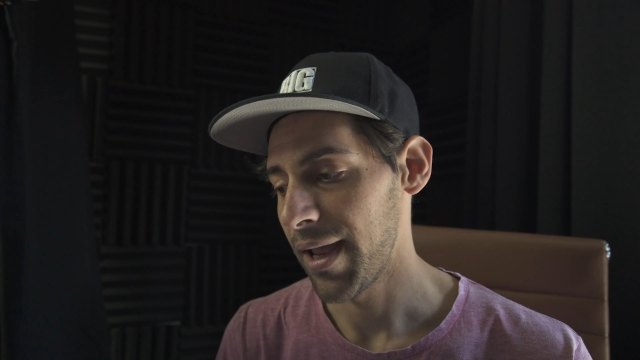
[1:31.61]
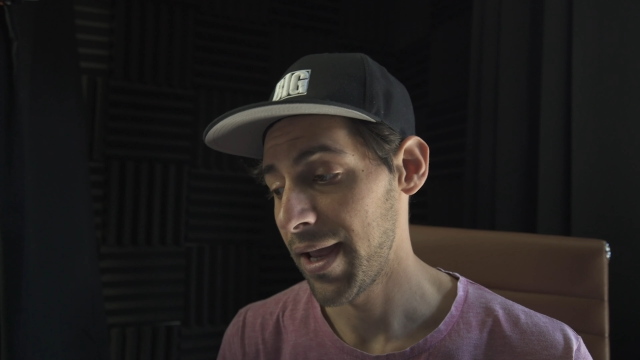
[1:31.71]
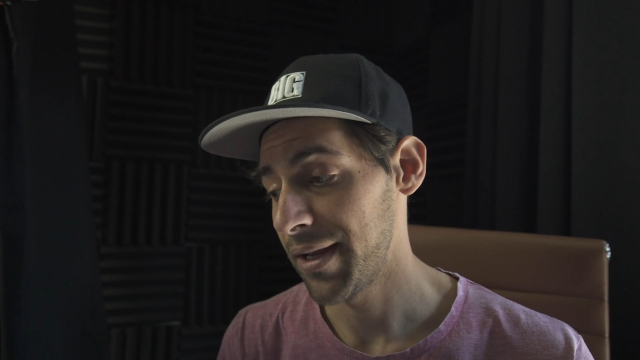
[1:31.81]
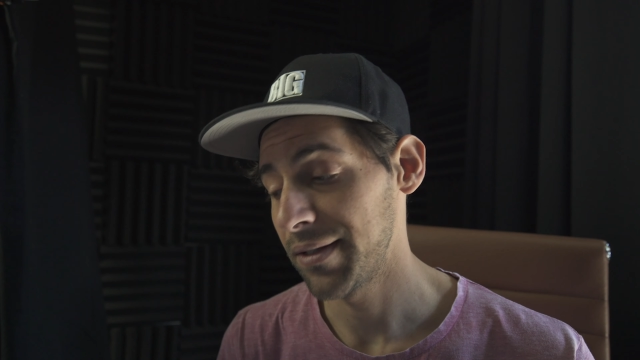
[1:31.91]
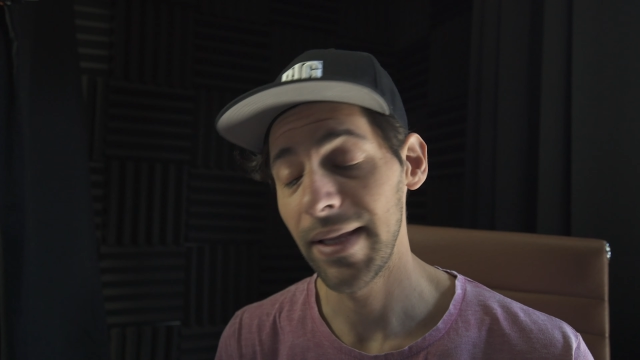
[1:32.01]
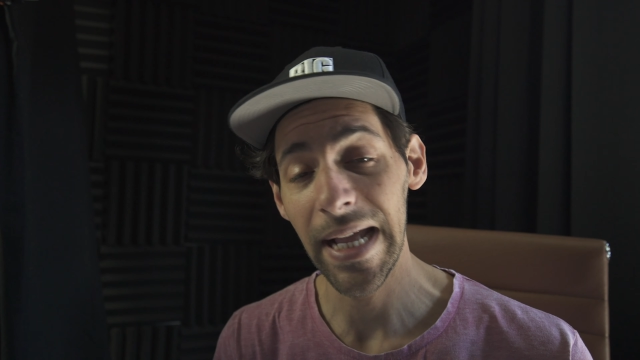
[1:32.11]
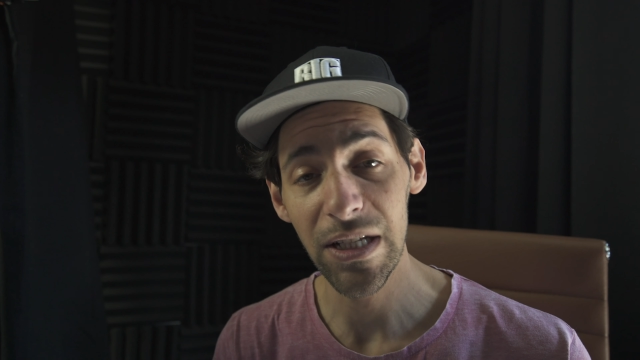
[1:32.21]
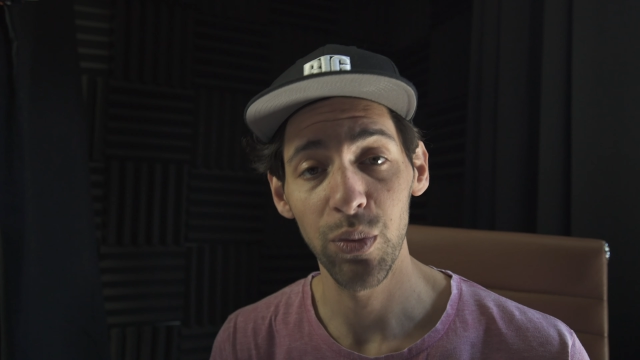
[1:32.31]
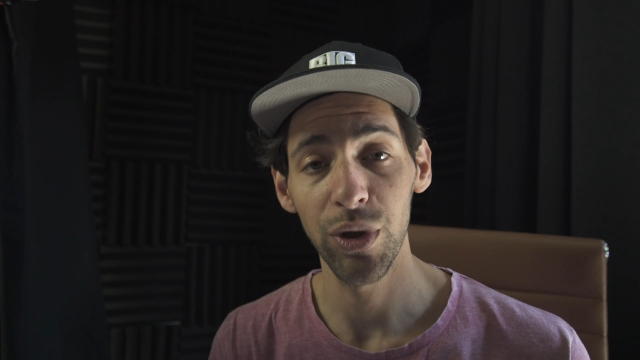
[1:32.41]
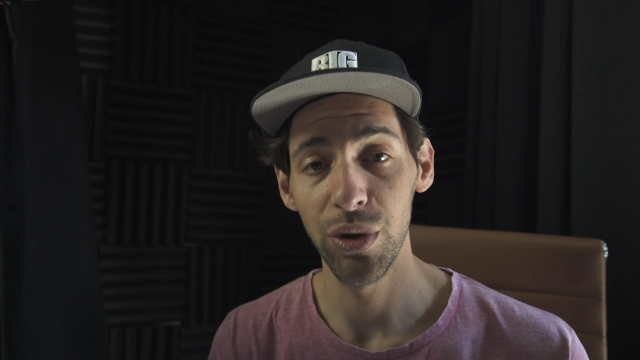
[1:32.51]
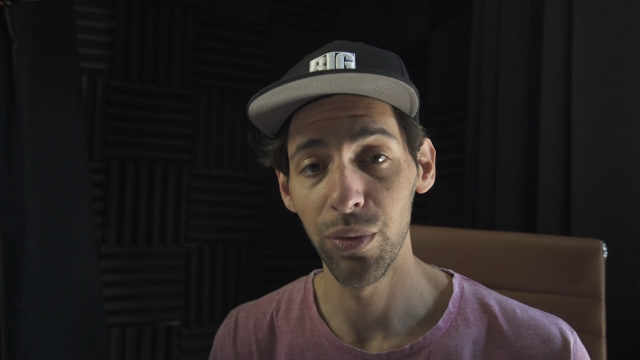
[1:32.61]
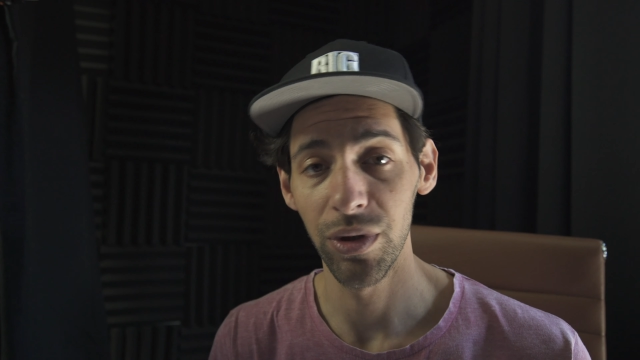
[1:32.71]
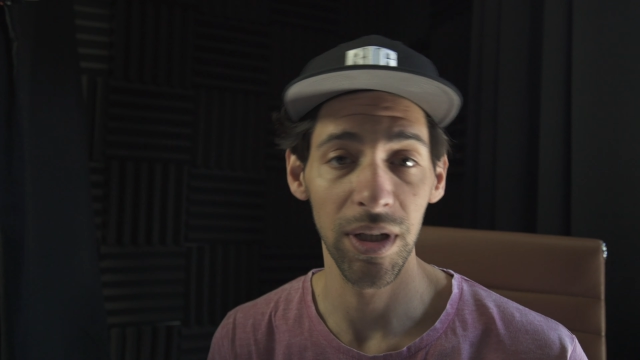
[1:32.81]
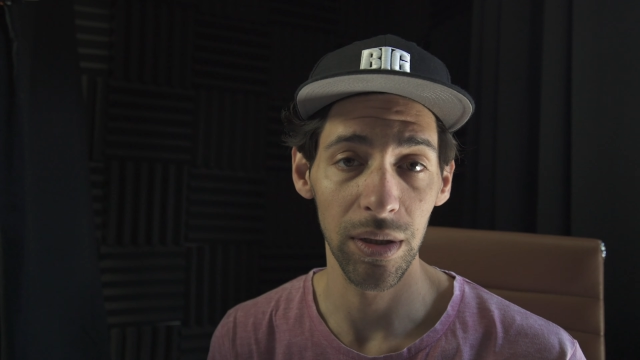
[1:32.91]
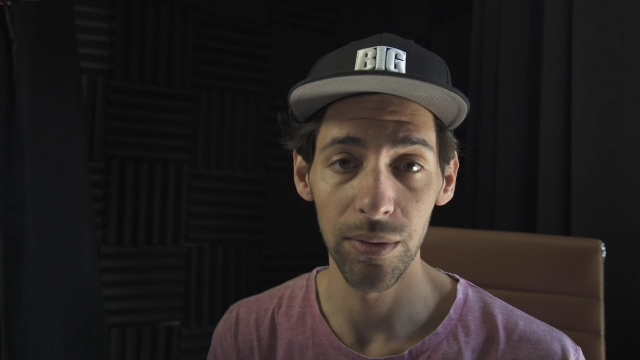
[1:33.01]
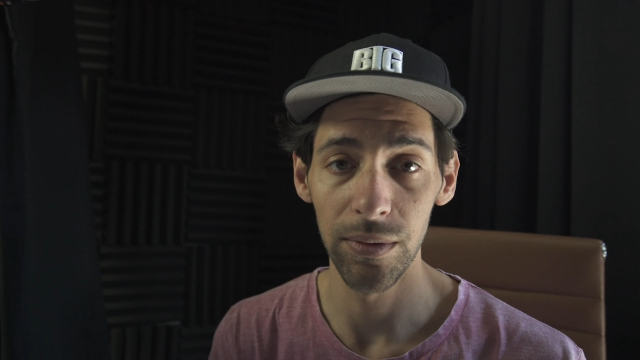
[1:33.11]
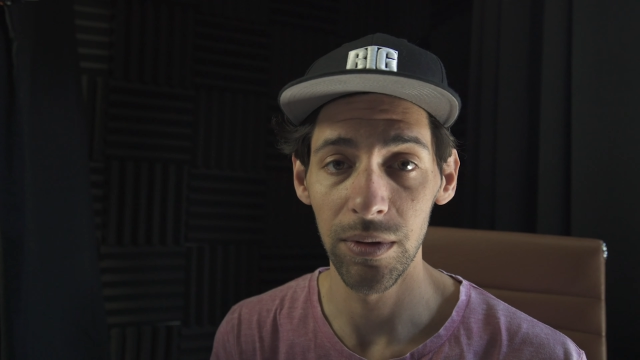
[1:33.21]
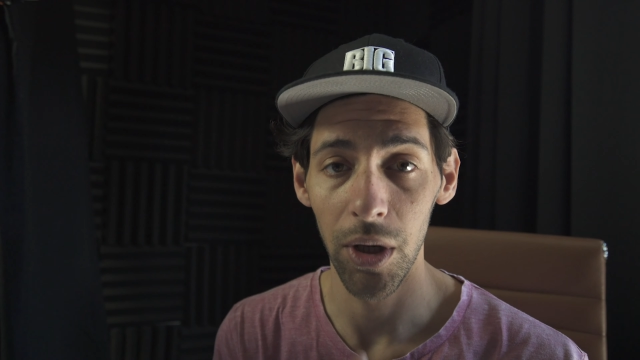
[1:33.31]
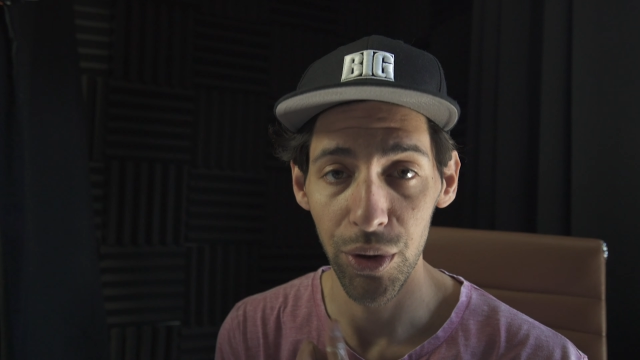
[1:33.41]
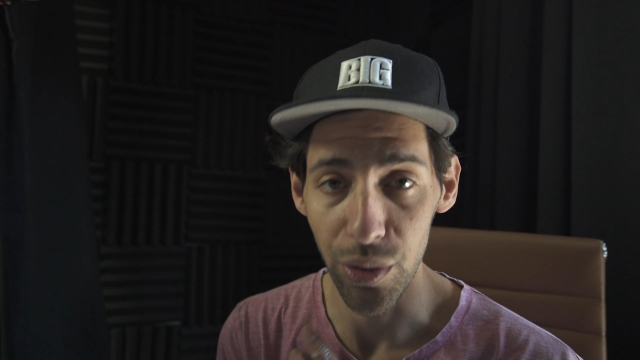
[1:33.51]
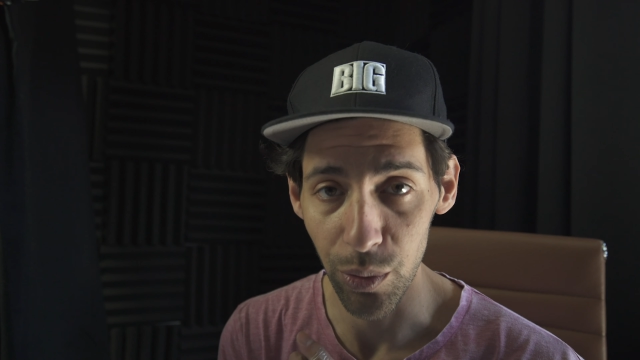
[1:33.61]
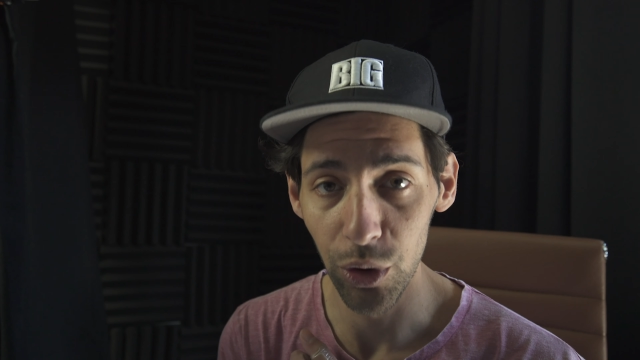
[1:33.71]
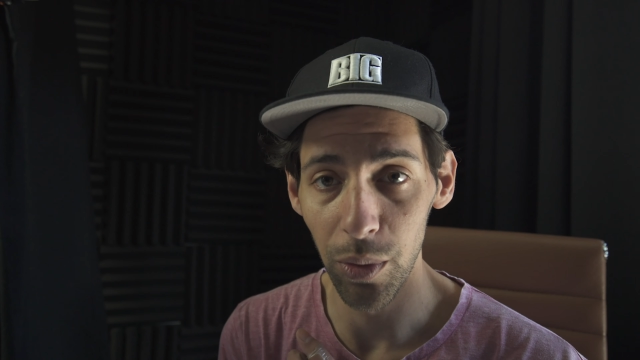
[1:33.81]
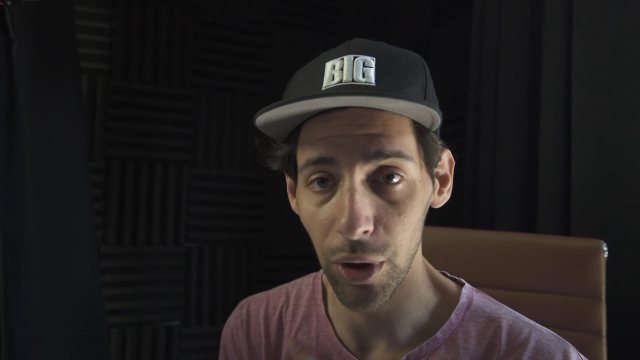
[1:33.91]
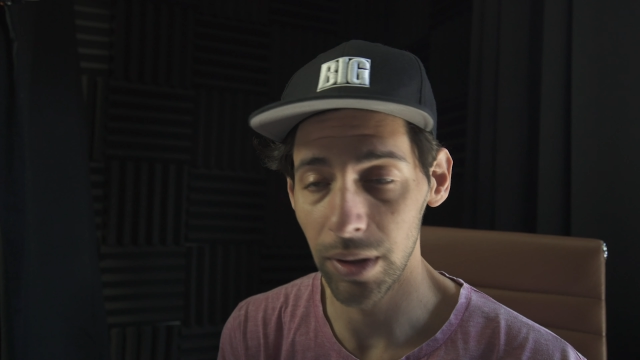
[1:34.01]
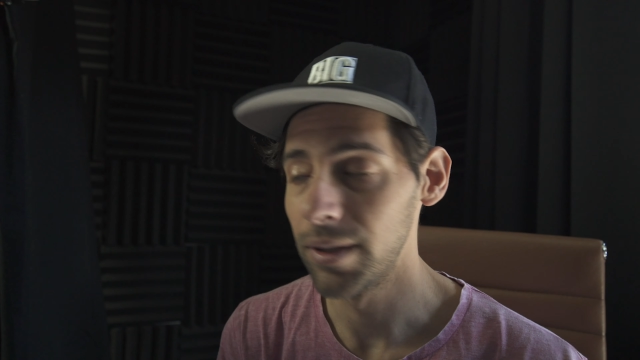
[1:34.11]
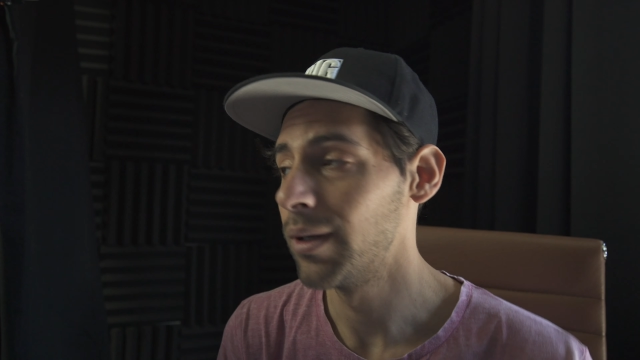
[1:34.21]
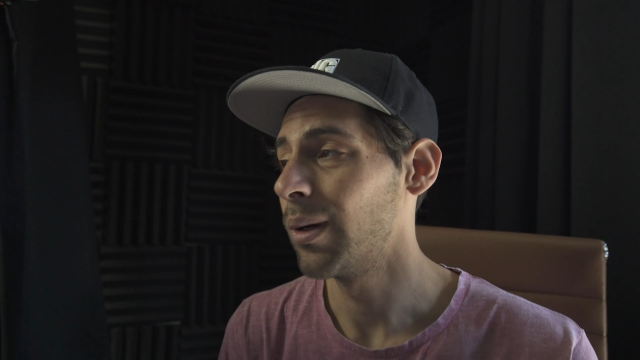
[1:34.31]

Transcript: and that's what you would include on your mood board.